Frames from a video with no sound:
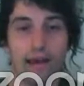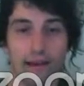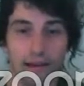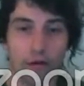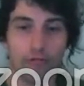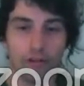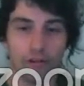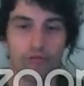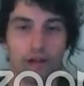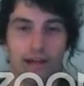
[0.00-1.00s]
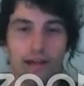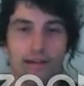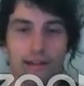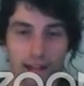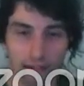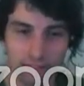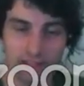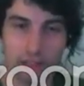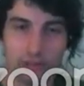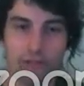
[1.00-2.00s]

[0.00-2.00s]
And now we require that every such